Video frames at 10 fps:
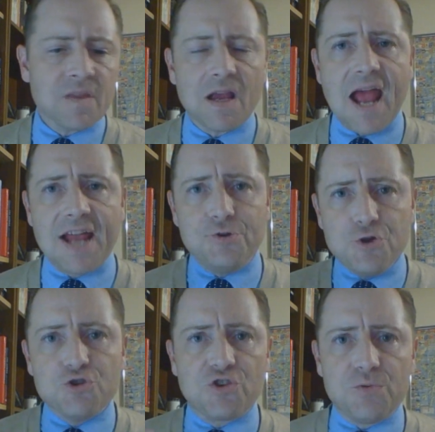And
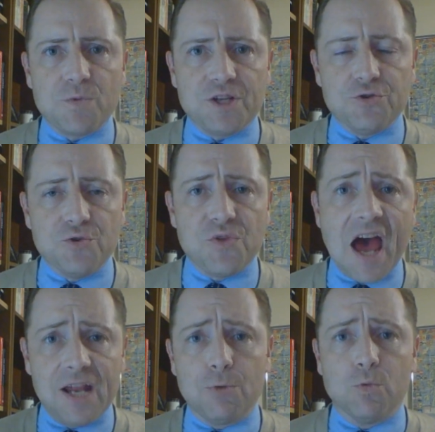usually when you do
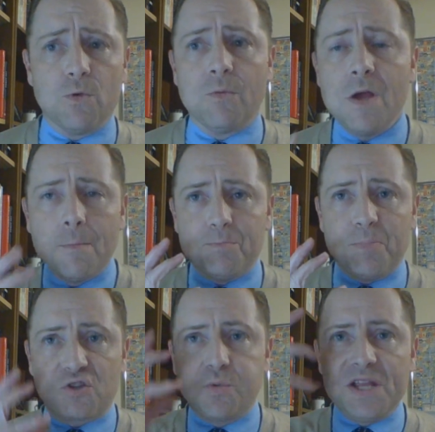that, it will,
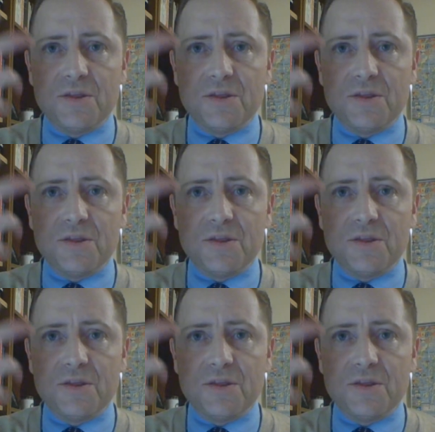between the